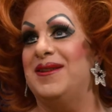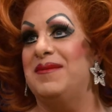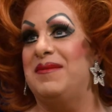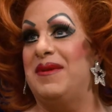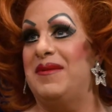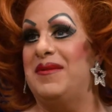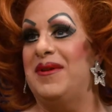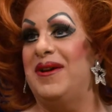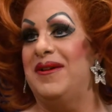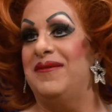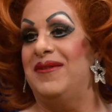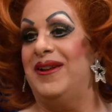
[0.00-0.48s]
to
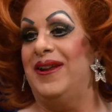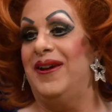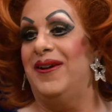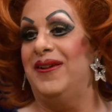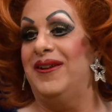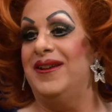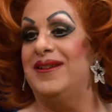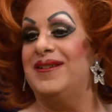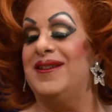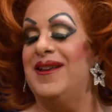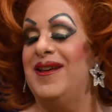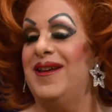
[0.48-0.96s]
be perfectly
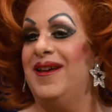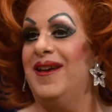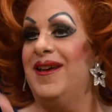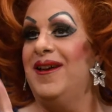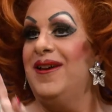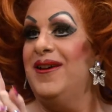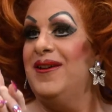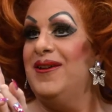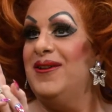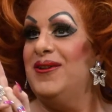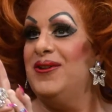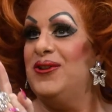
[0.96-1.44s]
honest.
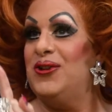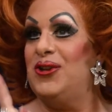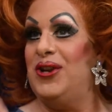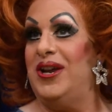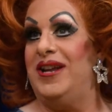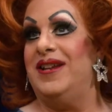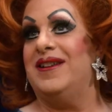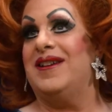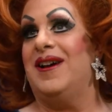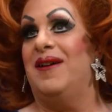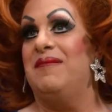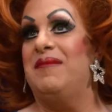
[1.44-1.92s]
Yeah.
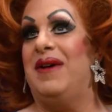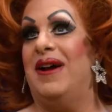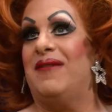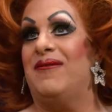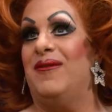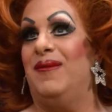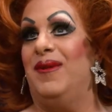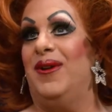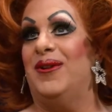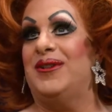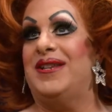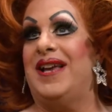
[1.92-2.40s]
She'd come back
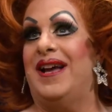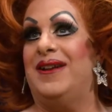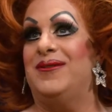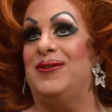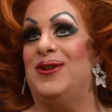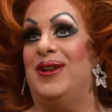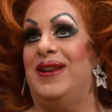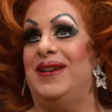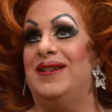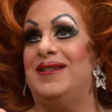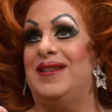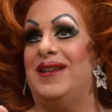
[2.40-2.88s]
from Los
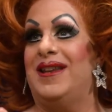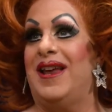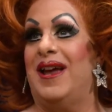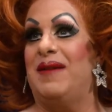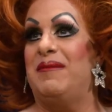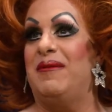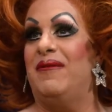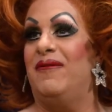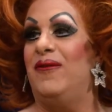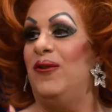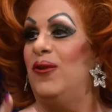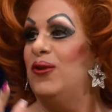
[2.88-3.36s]
Angeles the
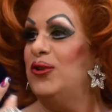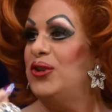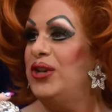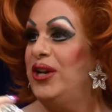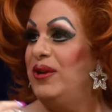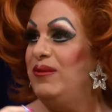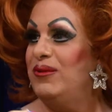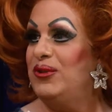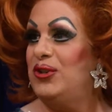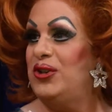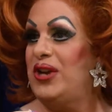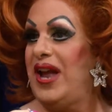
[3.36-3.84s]
day before.
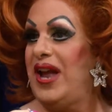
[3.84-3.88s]
She was